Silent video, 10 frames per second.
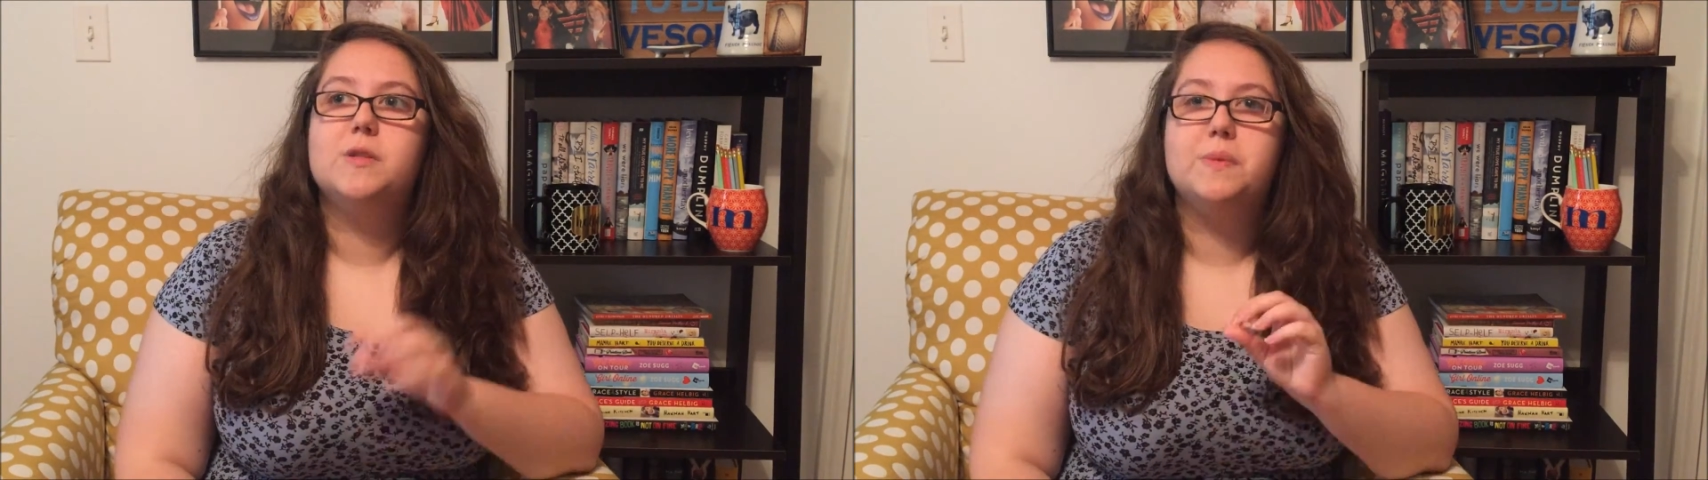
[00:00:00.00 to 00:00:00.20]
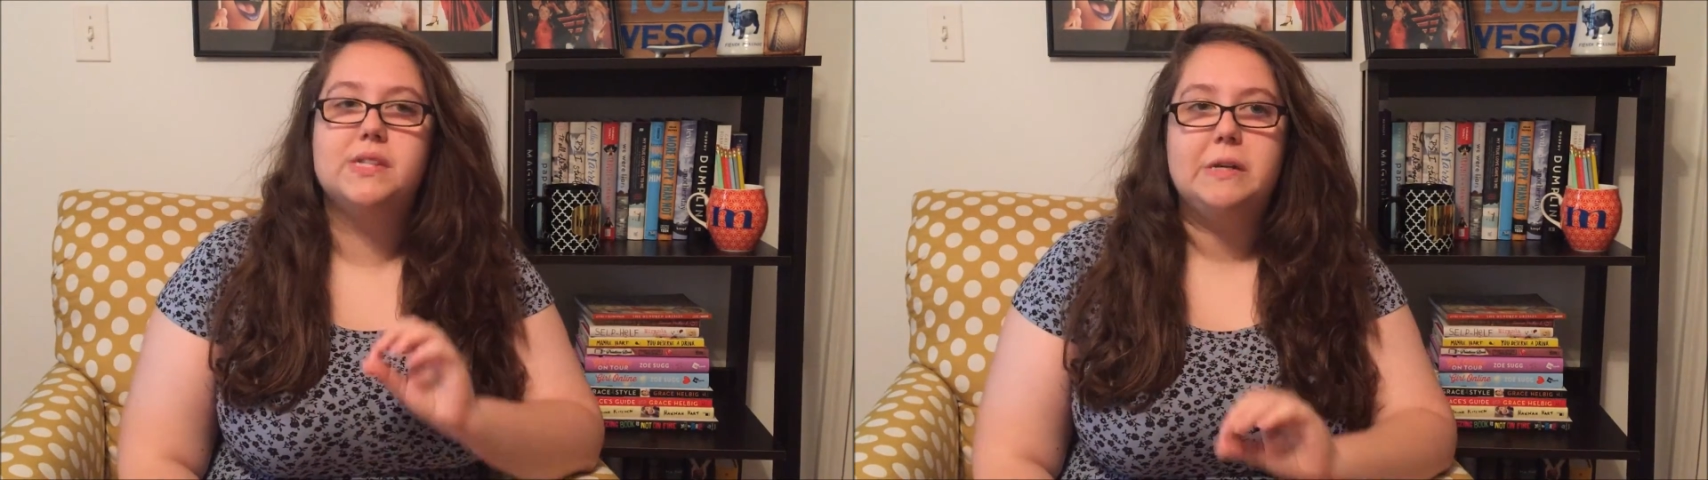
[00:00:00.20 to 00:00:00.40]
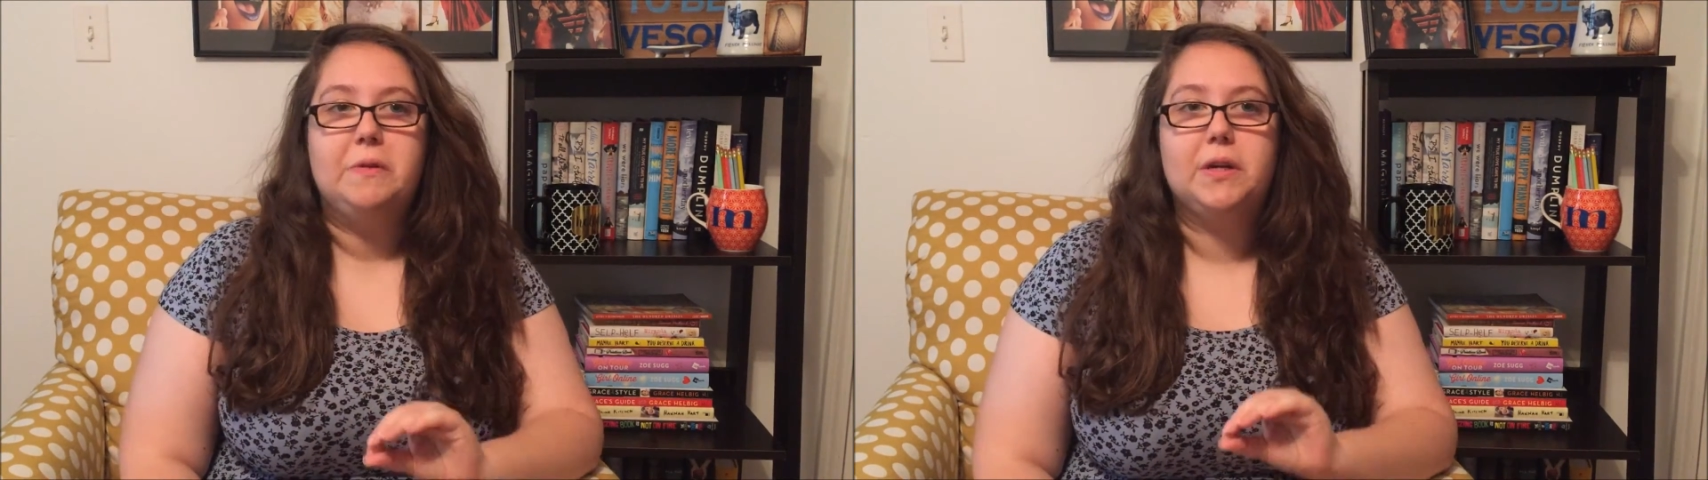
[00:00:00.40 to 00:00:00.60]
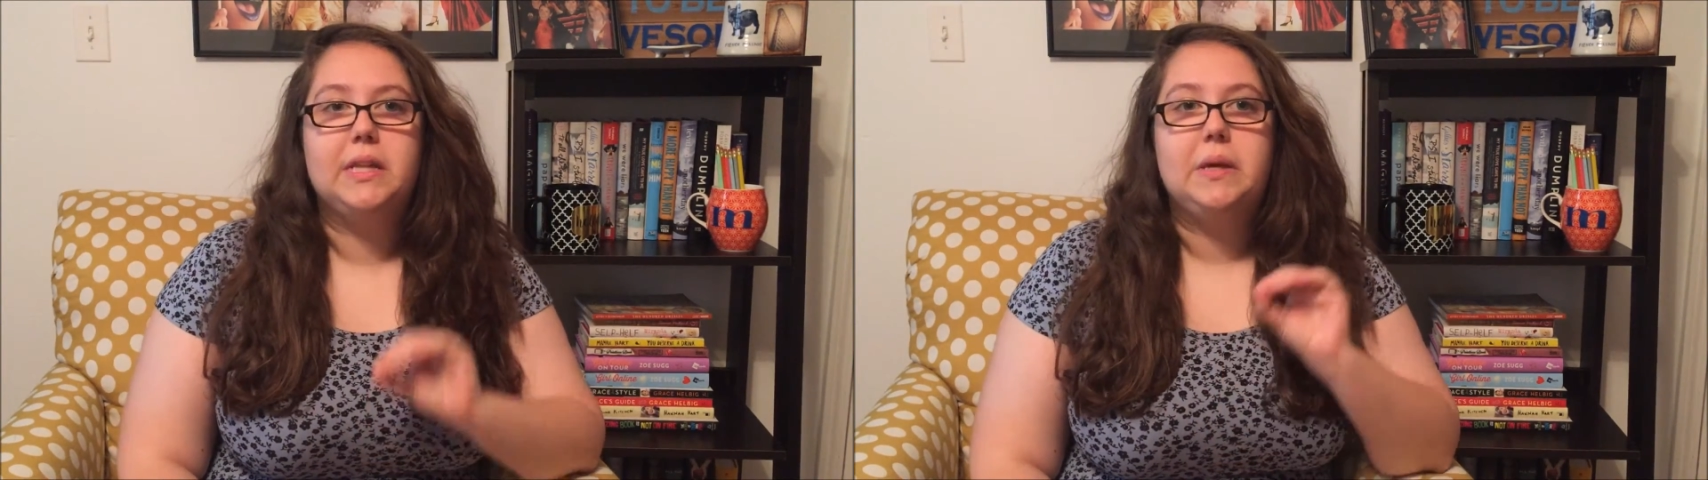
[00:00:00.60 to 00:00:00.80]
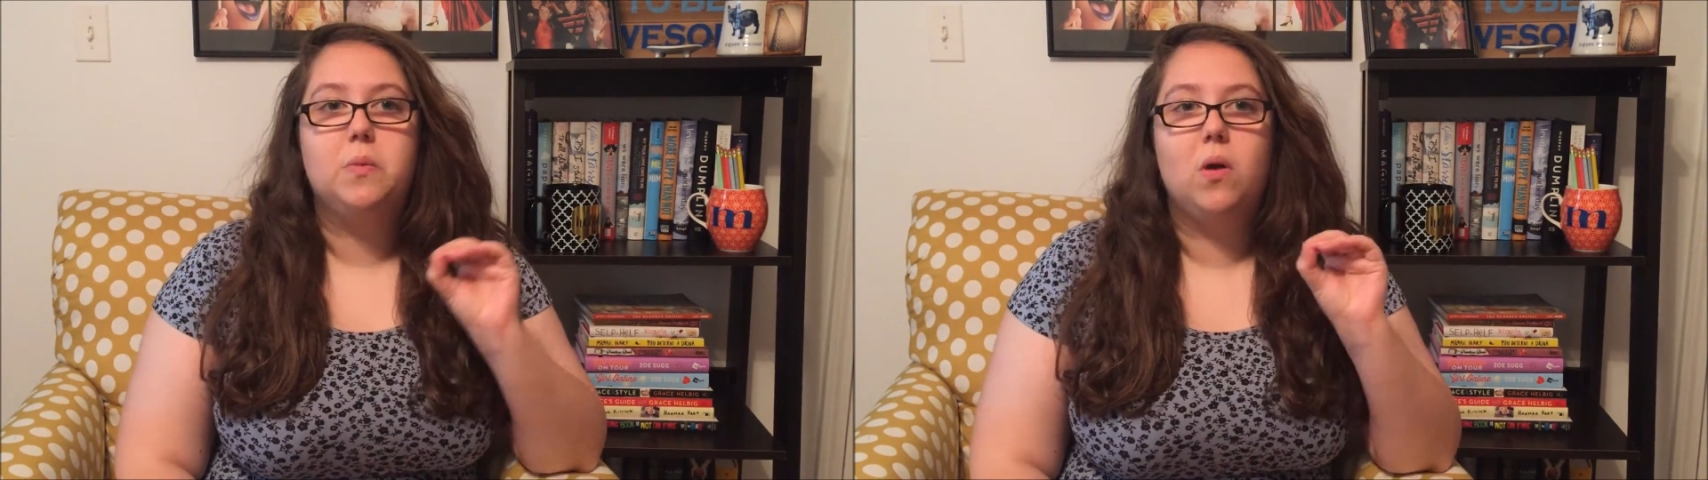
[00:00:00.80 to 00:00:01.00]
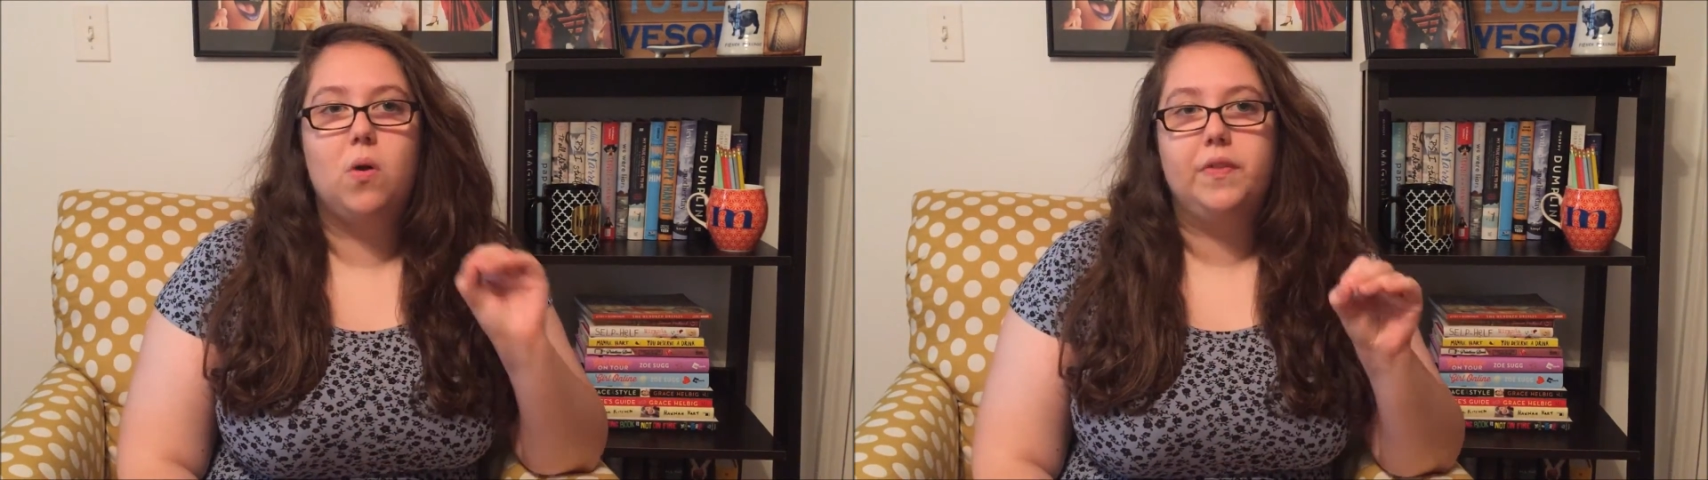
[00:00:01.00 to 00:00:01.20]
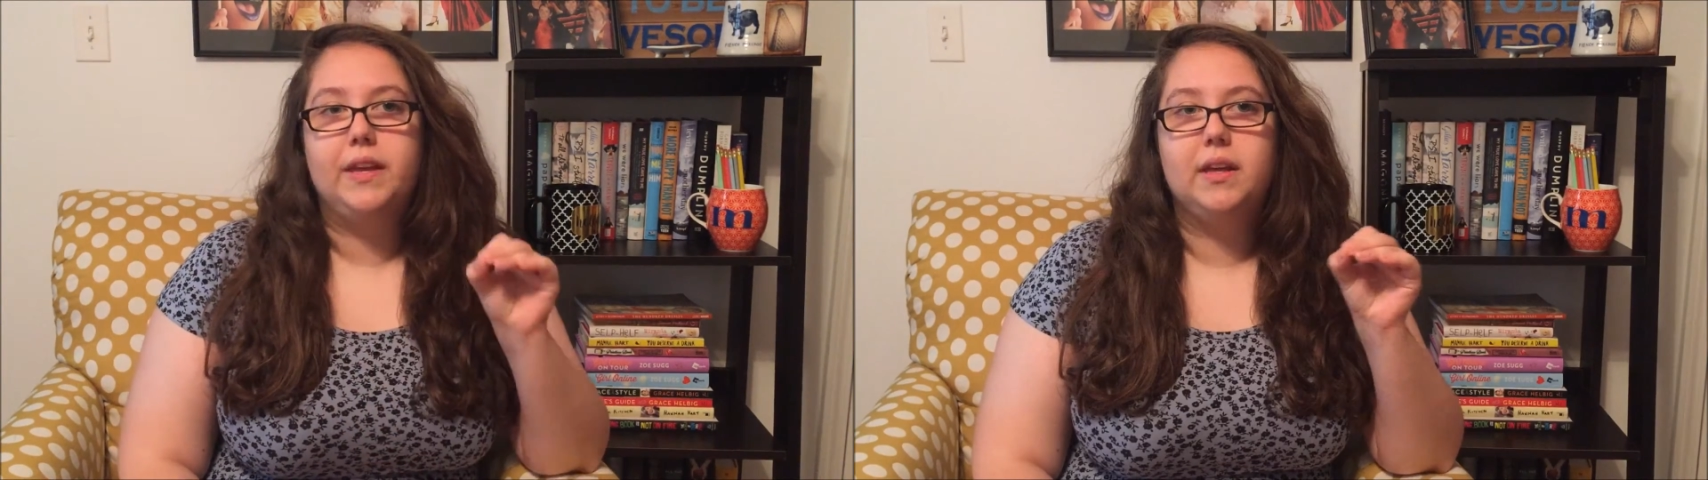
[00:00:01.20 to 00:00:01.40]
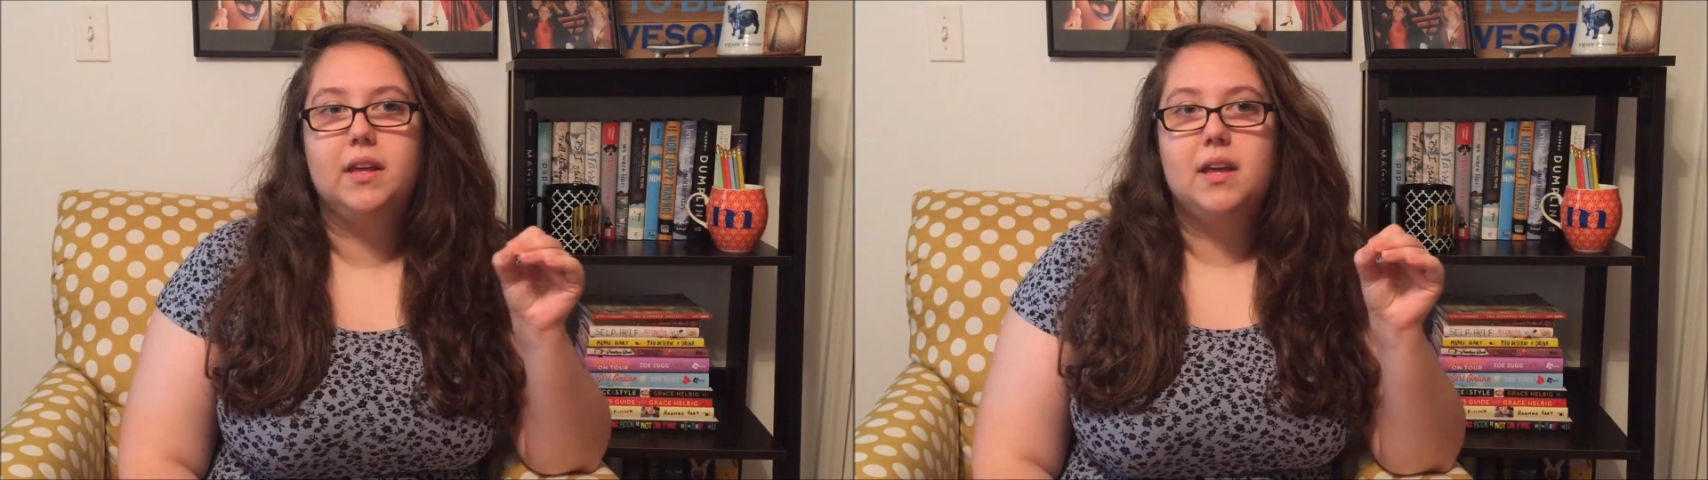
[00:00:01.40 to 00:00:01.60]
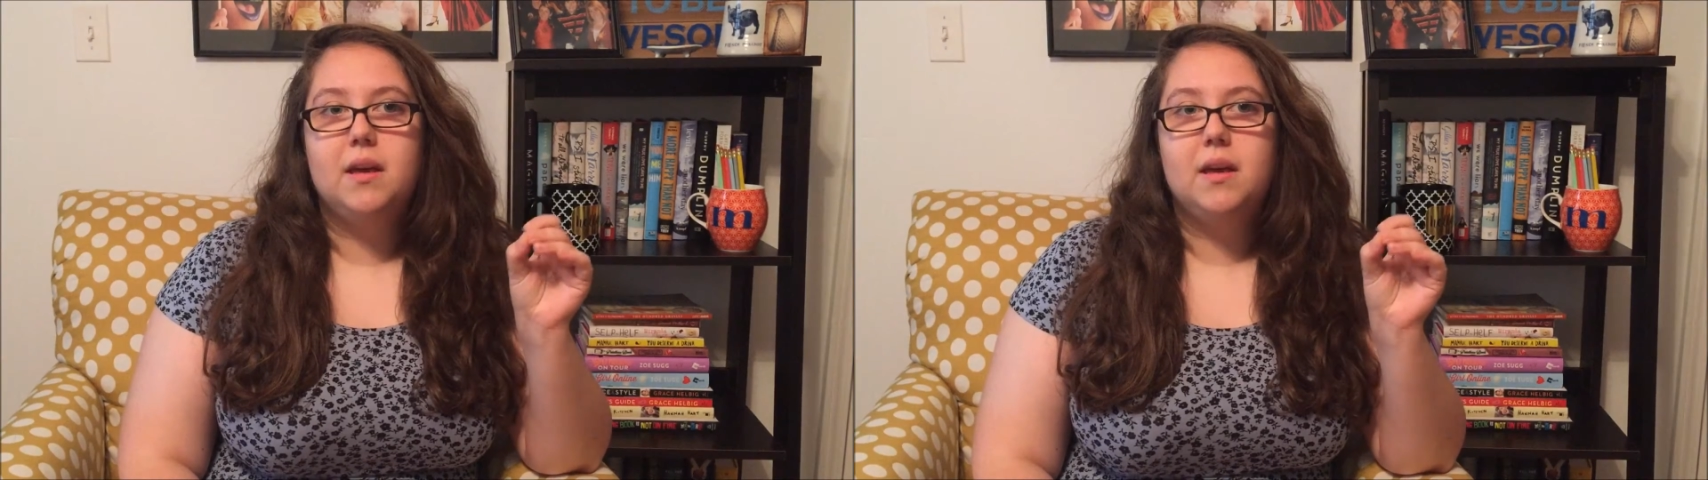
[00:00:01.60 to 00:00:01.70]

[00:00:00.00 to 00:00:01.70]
specifically will only